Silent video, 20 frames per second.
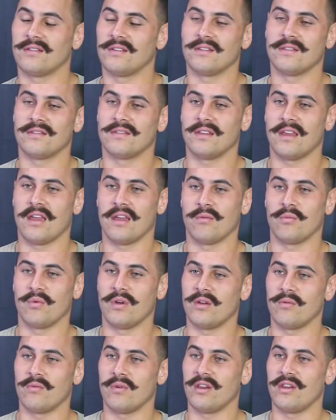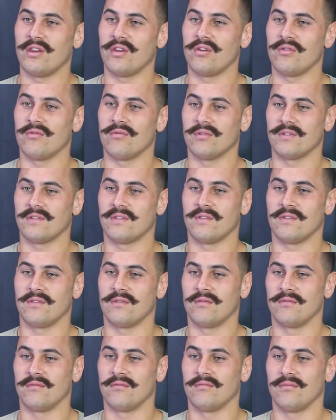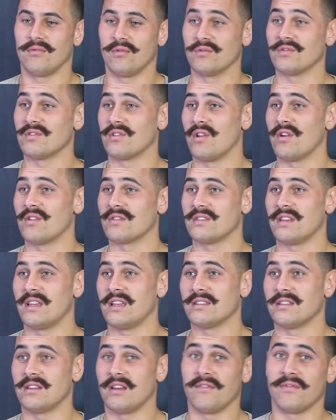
just we knew it was a long season.